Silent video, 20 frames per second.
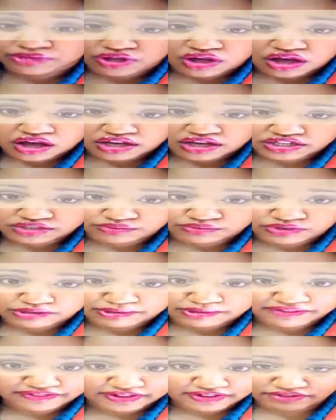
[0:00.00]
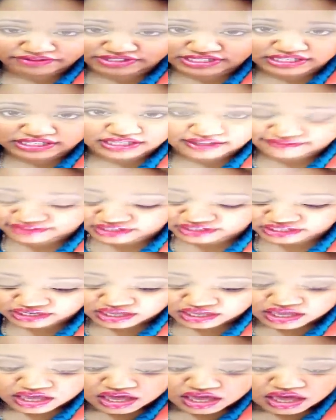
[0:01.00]
blog, one of my favorites. I love it.
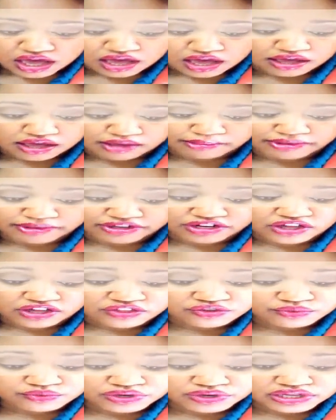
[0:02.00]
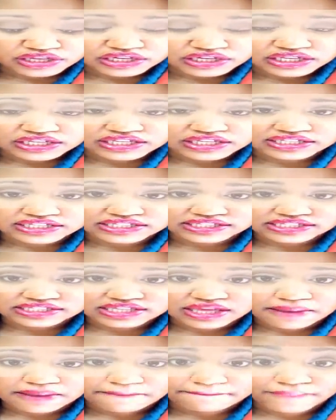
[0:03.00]
Another one is
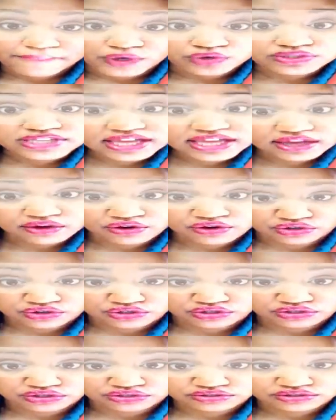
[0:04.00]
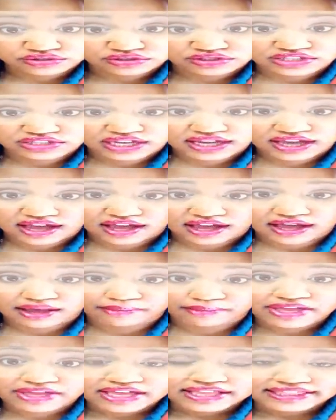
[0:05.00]

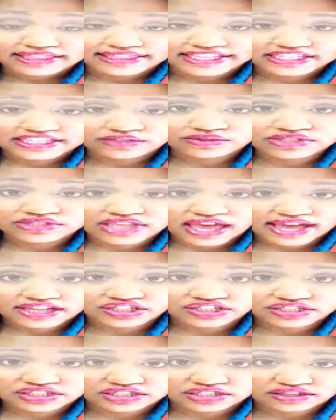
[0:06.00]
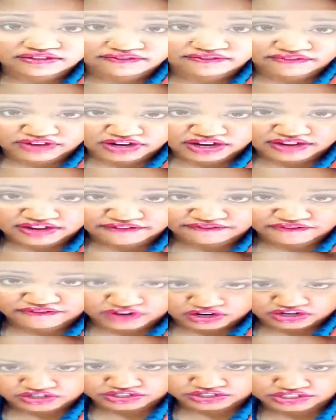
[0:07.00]
motowngirl.com. This was actually the very
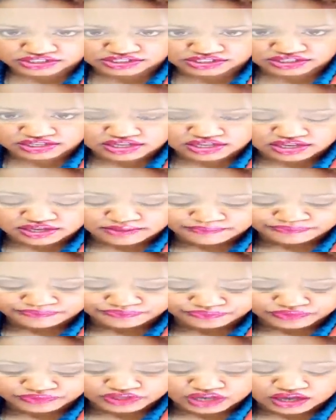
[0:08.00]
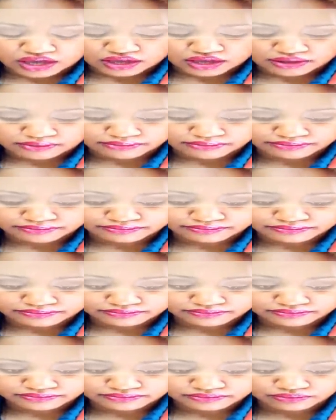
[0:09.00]
first
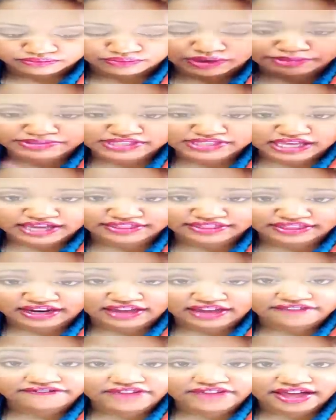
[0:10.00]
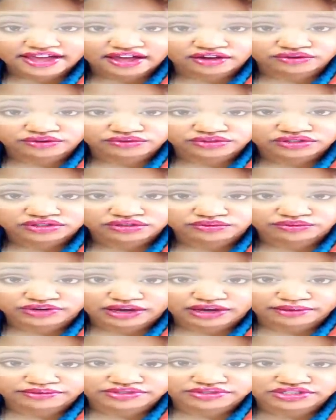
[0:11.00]
website that I found when
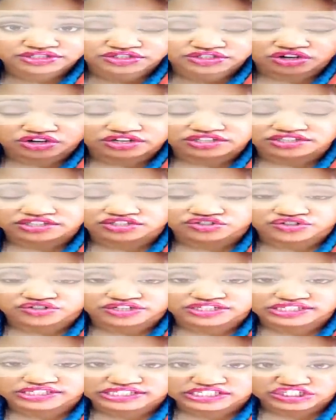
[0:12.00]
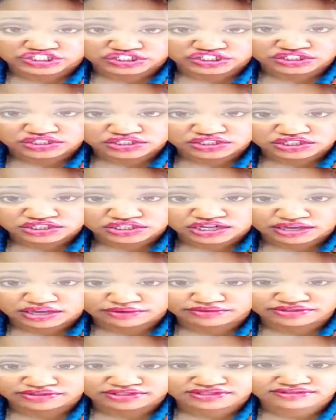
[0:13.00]
I was starting to transition. I
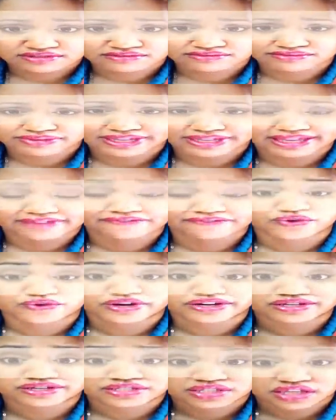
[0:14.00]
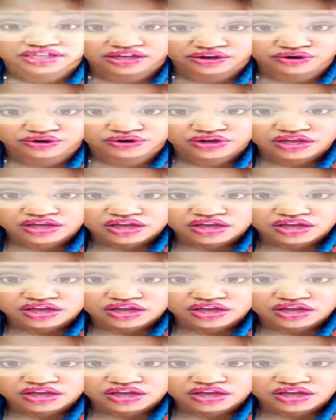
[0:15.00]
was, like 4 years ago.